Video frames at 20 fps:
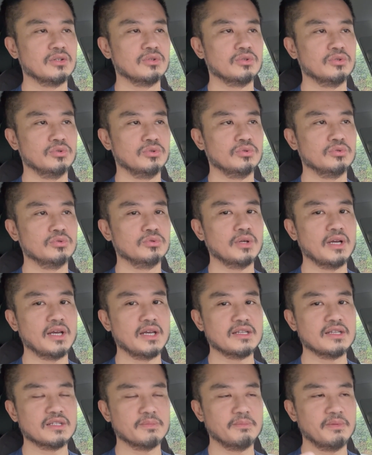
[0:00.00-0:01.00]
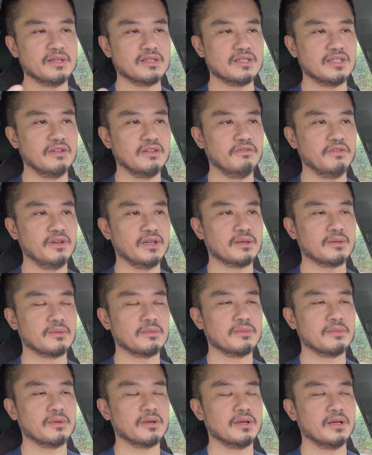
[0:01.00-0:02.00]
to a specific
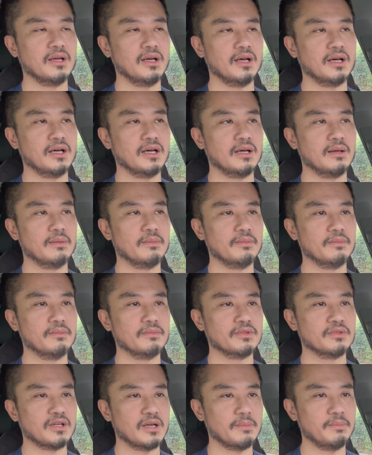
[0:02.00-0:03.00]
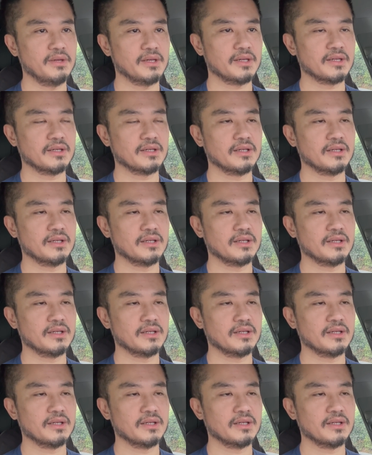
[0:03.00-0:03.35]
topic,